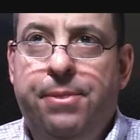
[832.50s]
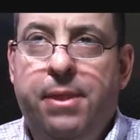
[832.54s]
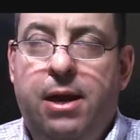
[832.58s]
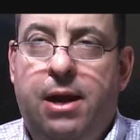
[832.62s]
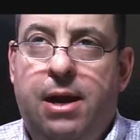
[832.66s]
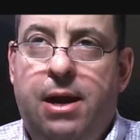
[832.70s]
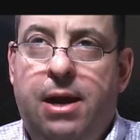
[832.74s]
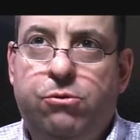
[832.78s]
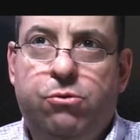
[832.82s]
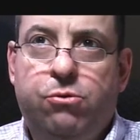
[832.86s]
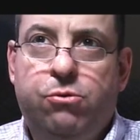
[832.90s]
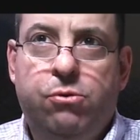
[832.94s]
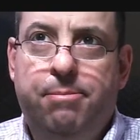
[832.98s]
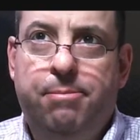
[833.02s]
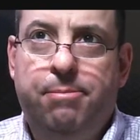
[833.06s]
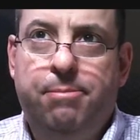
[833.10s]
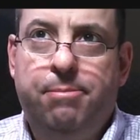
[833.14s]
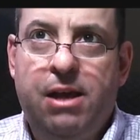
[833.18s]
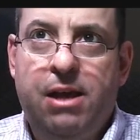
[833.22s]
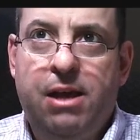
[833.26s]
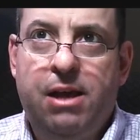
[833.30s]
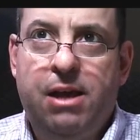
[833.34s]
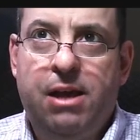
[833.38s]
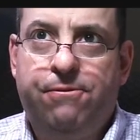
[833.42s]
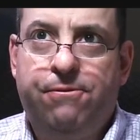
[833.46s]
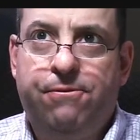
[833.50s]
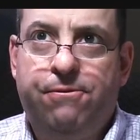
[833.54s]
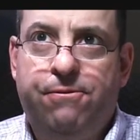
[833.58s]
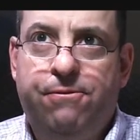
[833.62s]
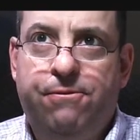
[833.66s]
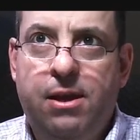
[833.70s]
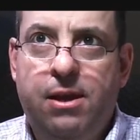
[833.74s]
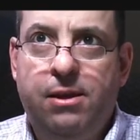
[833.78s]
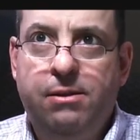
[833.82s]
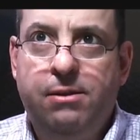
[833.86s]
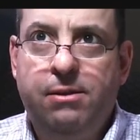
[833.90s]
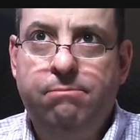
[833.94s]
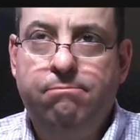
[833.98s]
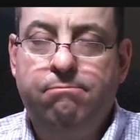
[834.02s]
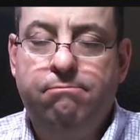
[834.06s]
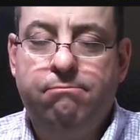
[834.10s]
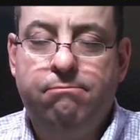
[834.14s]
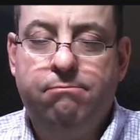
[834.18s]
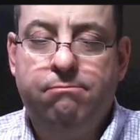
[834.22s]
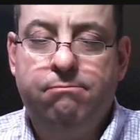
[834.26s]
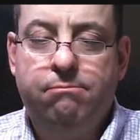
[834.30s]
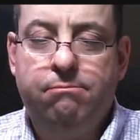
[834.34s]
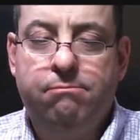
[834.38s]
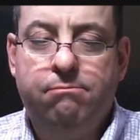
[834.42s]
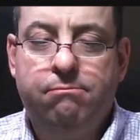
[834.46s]
onto a bass fly,
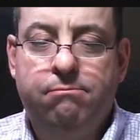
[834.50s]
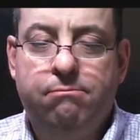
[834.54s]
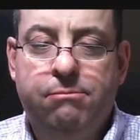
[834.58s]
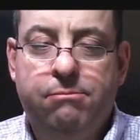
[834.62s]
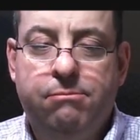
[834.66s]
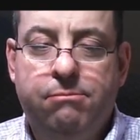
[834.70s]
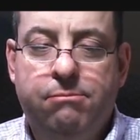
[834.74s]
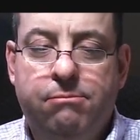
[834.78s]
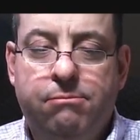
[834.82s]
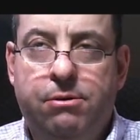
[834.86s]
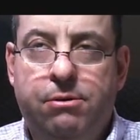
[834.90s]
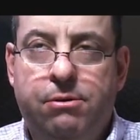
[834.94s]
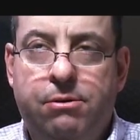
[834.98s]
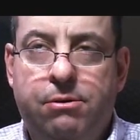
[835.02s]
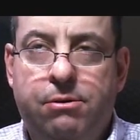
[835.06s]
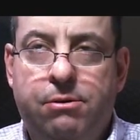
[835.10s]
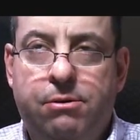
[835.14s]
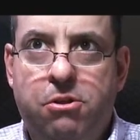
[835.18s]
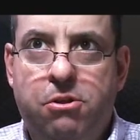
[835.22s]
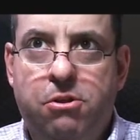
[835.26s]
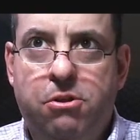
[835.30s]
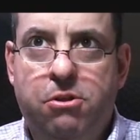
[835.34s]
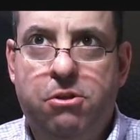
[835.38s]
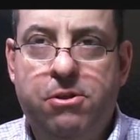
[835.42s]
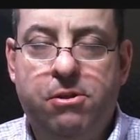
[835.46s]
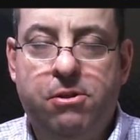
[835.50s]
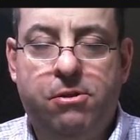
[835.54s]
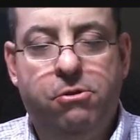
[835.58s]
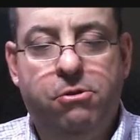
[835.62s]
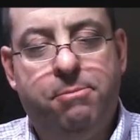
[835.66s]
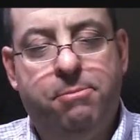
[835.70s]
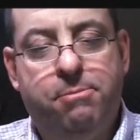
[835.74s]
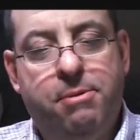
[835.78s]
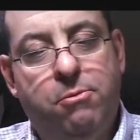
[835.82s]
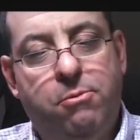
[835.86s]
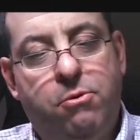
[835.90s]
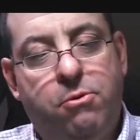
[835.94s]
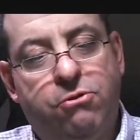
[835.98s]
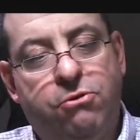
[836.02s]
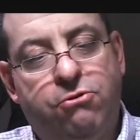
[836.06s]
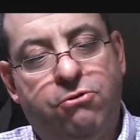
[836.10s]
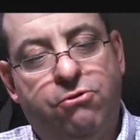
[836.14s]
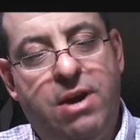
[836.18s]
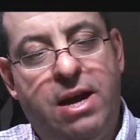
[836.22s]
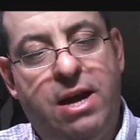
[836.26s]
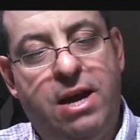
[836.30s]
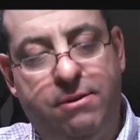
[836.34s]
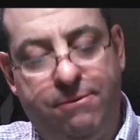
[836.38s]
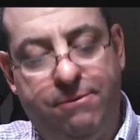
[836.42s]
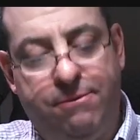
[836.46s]
you know, just makes it a little bit more
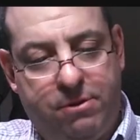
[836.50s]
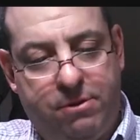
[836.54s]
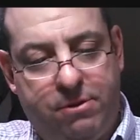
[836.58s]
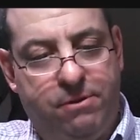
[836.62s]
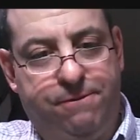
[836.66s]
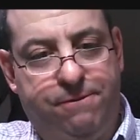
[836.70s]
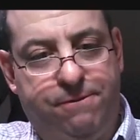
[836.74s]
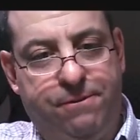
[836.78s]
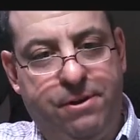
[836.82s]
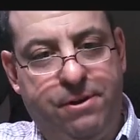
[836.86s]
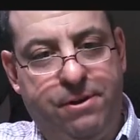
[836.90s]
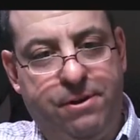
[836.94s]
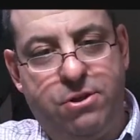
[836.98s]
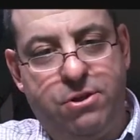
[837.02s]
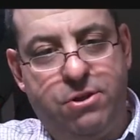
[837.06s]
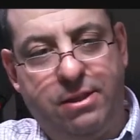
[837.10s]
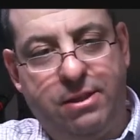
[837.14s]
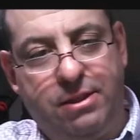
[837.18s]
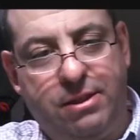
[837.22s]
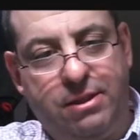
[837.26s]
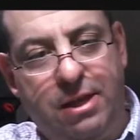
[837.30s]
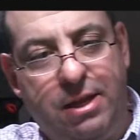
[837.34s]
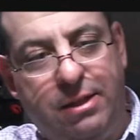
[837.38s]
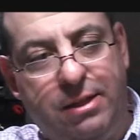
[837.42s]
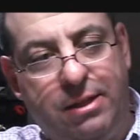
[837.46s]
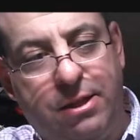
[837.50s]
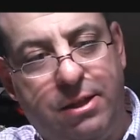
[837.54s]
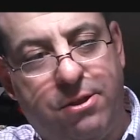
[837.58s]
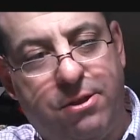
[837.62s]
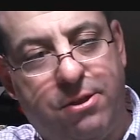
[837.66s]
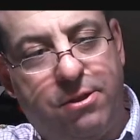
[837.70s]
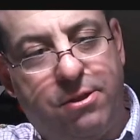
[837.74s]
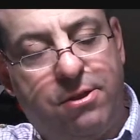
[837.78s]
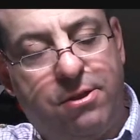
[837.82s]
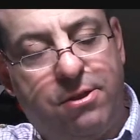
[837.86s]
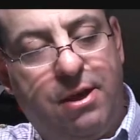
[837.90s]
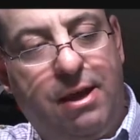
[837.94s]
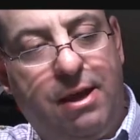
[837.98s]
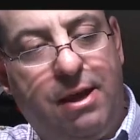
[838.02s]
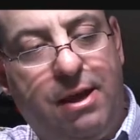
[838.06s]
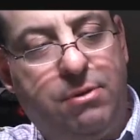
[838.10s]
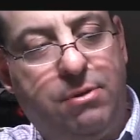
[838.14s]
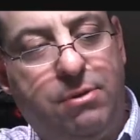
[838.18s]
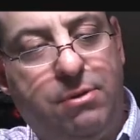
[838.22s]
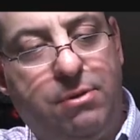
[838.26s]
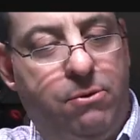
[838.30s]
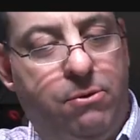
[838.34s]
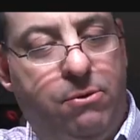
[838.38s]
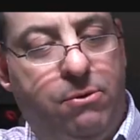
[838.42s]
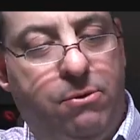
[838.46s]
attractive to the fish. I think that's the same
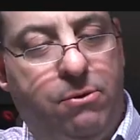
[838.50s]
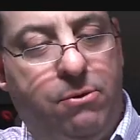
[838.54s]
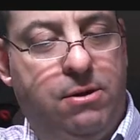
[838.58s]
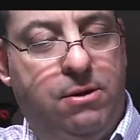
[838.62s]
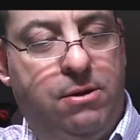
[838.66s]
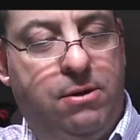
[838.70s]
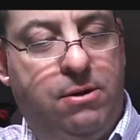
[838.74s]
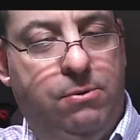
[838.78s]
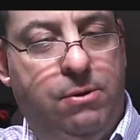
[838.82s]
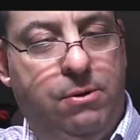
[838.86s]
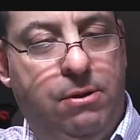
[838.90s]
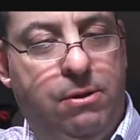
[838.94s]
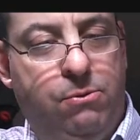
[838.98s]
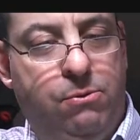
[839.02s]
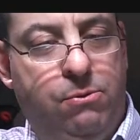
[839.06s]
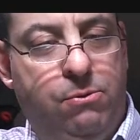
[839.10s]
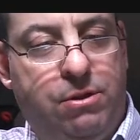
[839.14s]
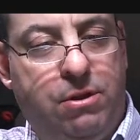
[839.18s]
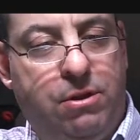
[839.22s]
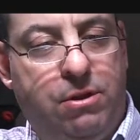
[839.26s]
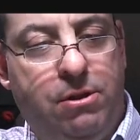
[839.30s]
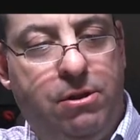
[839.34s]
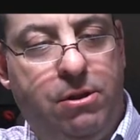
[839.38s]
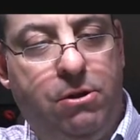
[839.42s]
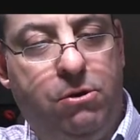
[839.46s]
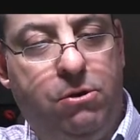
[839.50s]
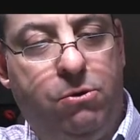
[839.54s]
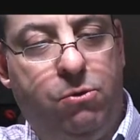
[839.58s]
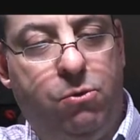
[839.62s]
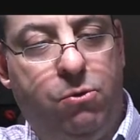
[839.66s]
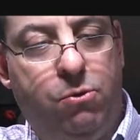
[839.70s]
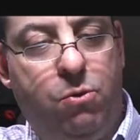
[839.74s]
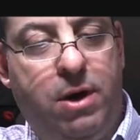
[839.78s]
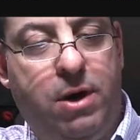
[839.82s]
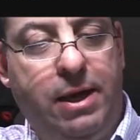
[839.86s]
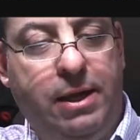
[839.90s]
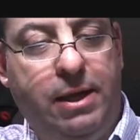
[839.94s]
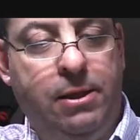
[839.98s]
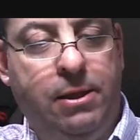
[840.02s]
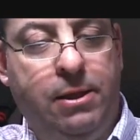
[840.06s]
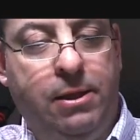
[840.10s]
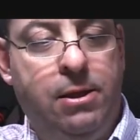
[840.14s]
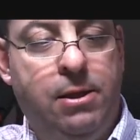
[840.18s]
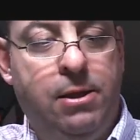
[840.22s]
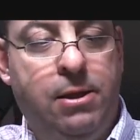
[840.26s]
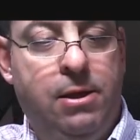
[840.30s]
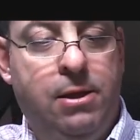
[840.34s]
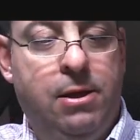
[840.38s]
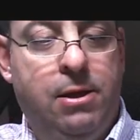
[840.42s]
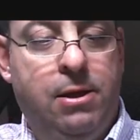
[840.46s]
thing with a little white
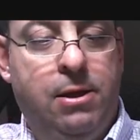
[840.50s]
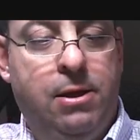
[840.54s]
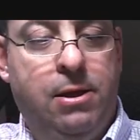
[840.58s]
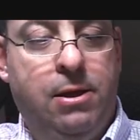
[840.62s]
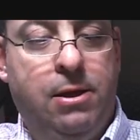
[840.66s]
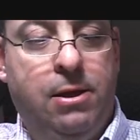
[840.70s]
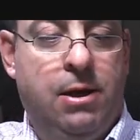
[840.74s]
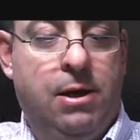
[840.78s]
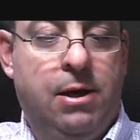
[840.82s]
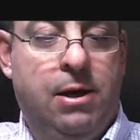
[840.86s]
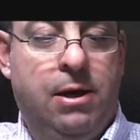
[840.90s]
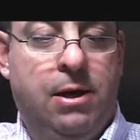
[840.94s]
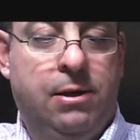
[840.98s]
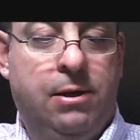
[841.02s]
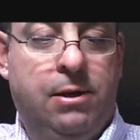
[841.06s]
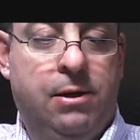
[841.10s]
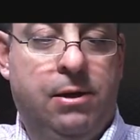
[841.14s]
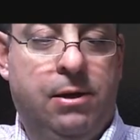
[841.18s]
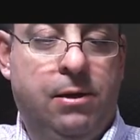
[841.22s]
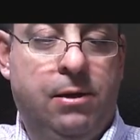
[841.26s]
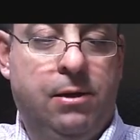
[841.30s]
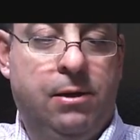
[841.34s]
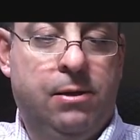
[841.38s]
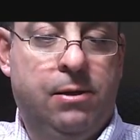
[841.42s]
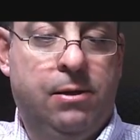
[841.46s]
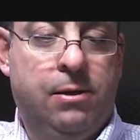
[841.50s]
on